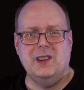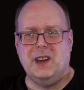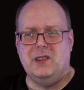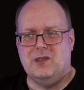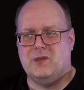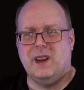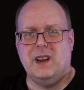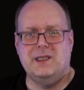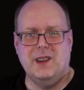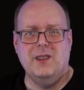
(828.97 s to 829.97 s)
like you just drink it on
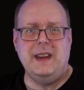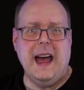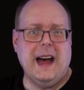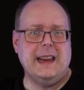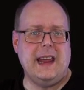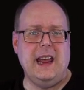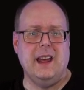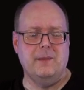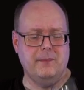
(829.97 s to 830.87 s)
its own. Yeah, I can.